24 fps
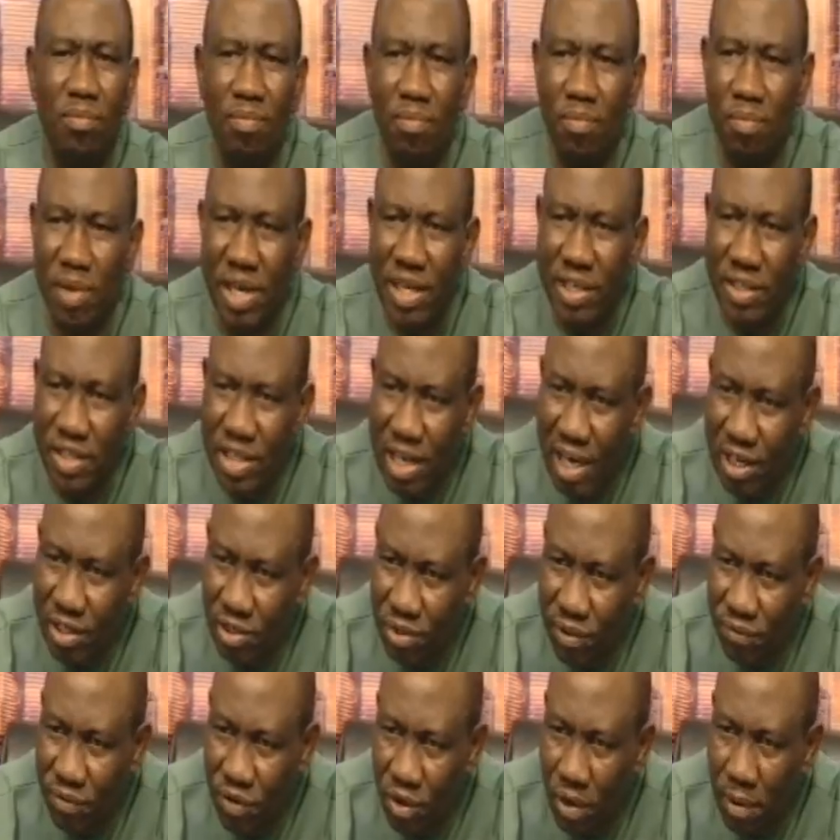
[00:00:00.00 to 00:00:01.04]
be in charge
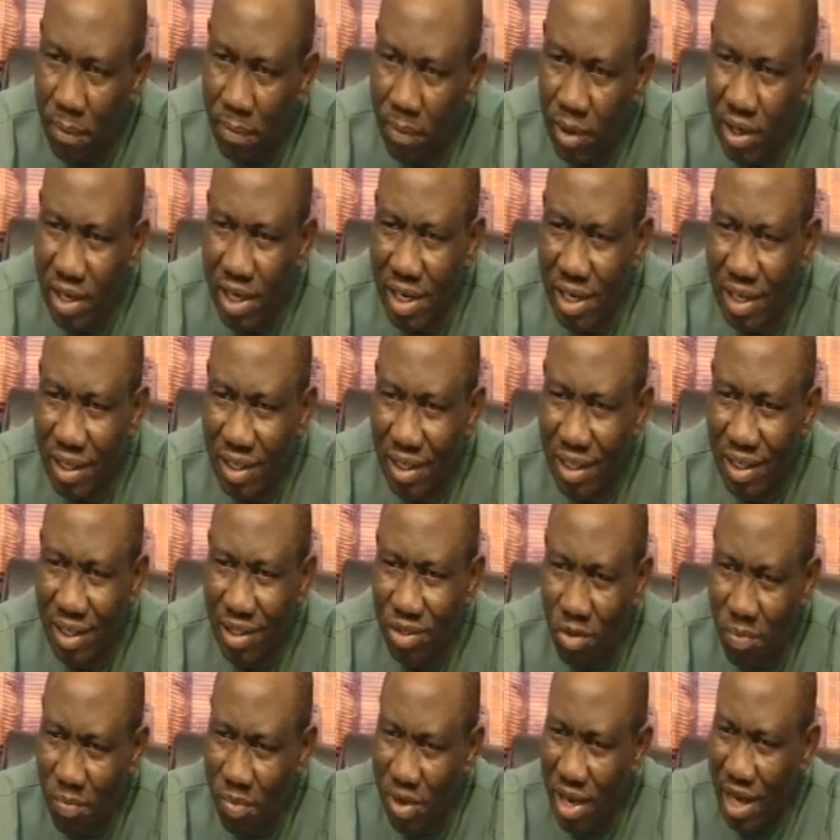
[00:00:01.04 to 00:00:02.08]
of your money, to
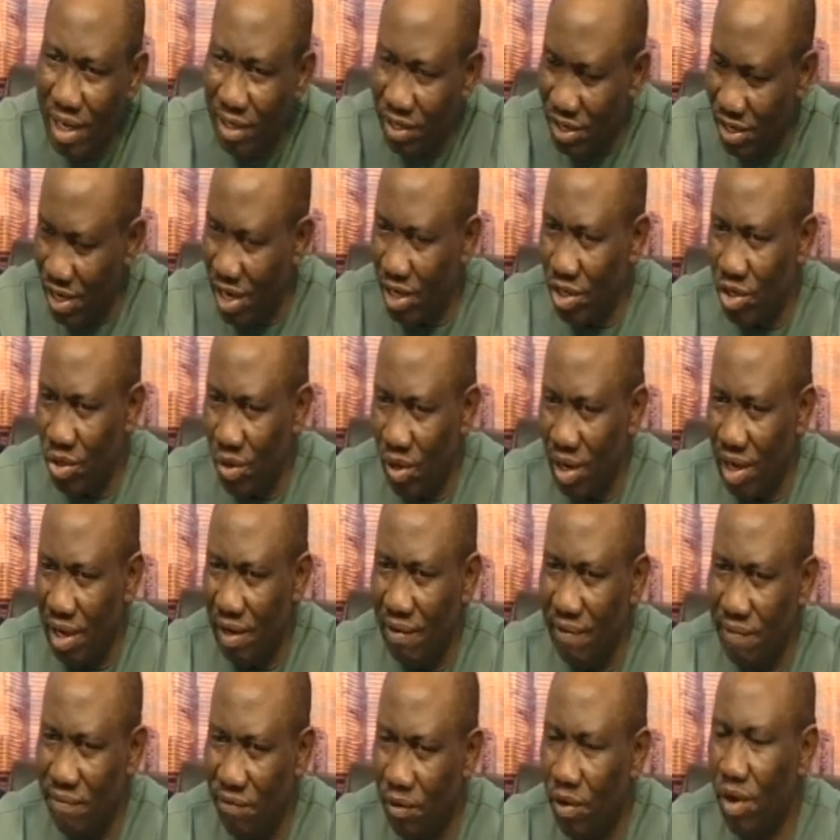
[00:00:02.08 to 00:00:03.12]
be a treasurer
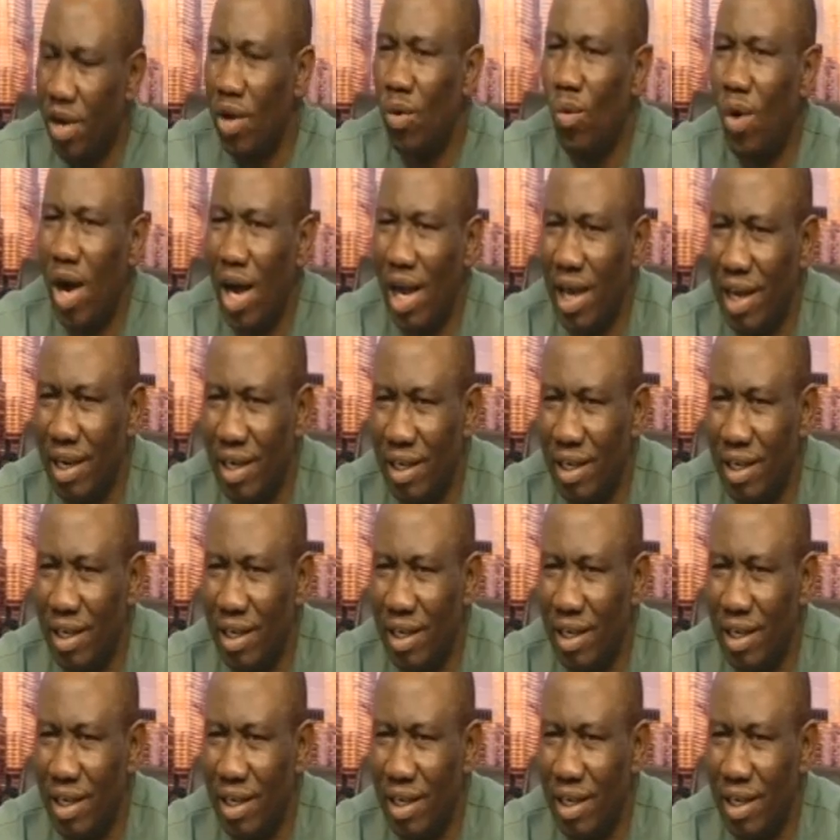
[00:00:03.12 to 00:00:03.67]
for a while.